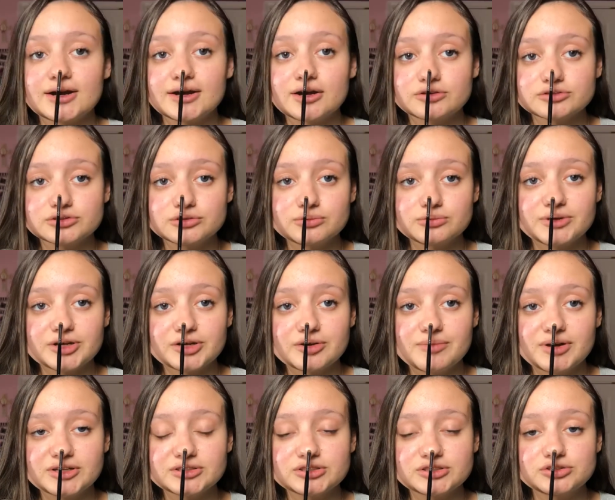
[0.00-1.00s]
also
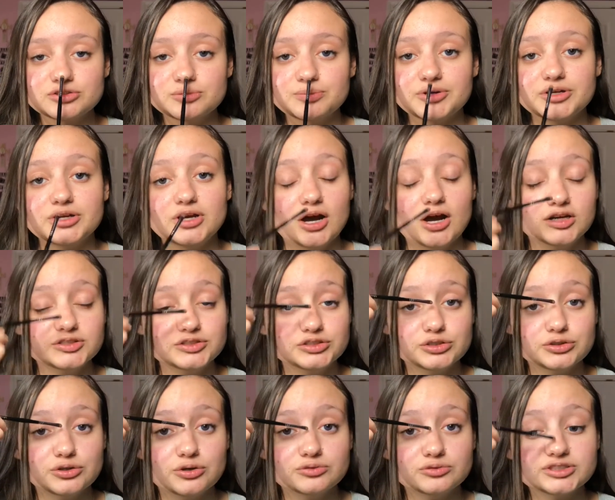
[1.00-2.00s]
recommend it to put it as your
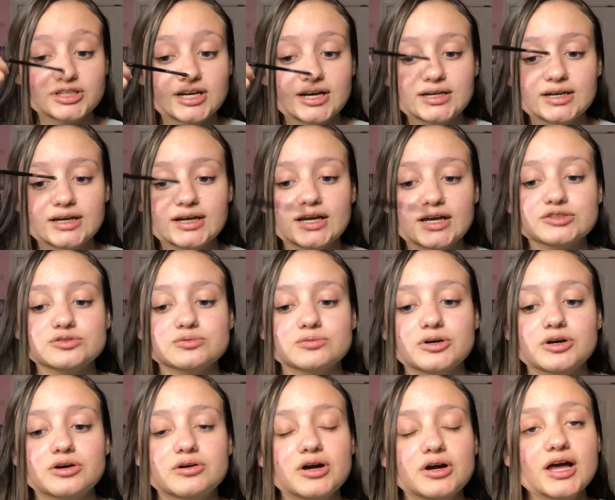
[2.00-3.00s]
nose highlight as
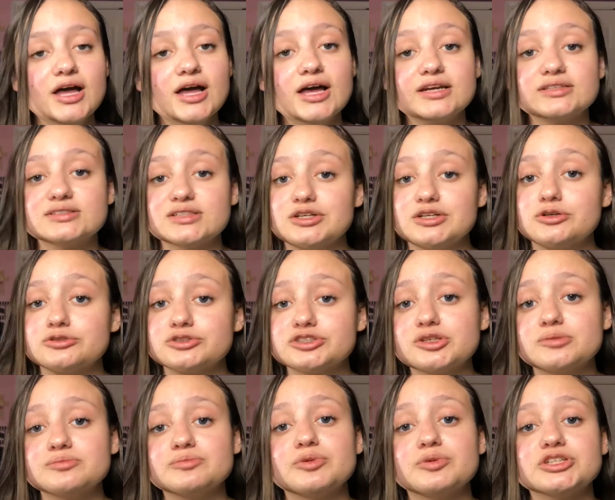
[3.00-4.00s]
well, because I know
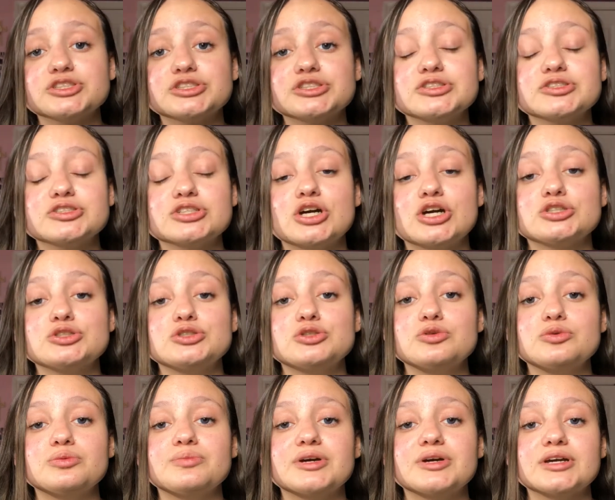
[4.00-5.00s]
some brushes are
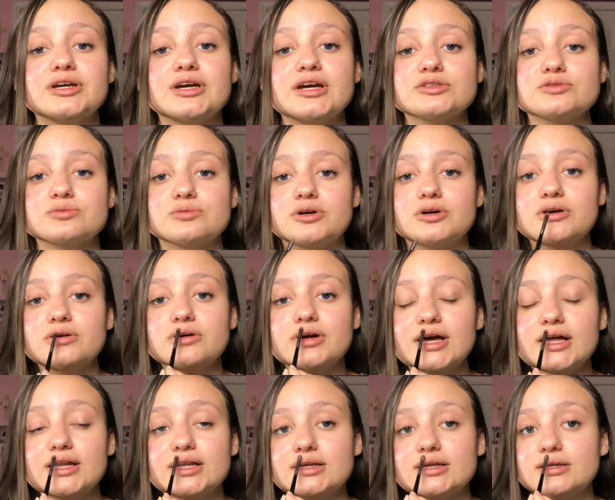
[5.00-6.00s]
too big as well,
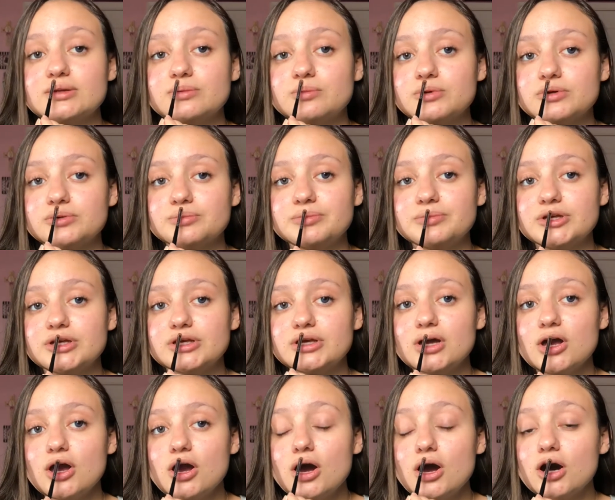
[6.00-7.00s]
and it would be
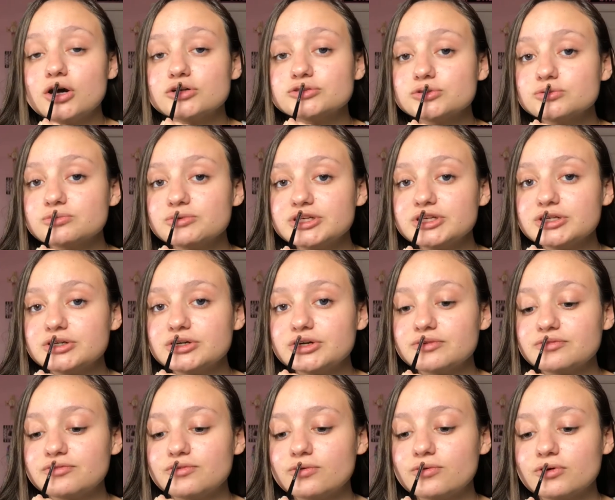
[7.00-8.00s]
also really good
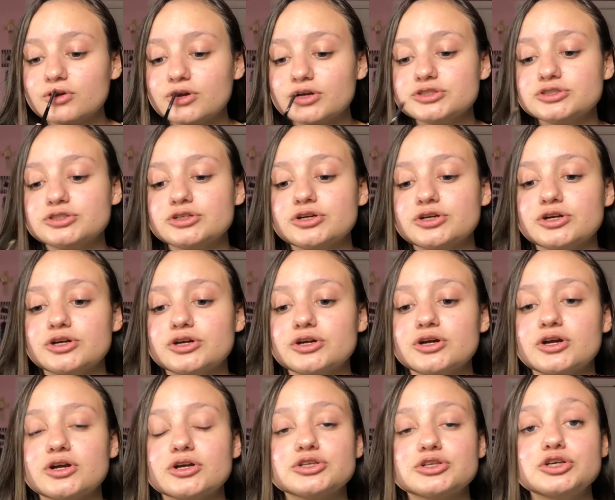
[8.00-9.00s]
for
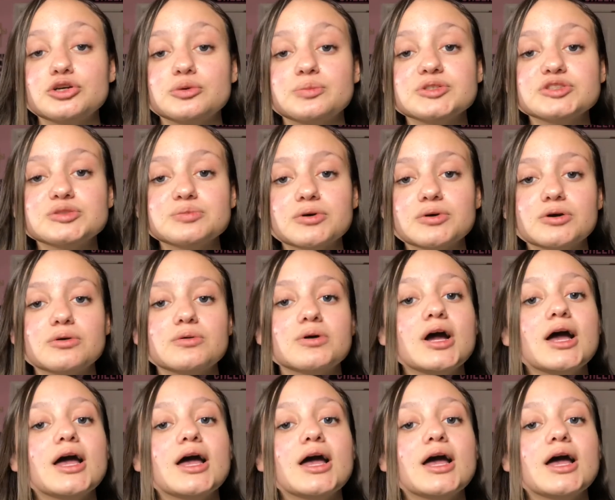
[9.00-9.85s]
your cupid's bow.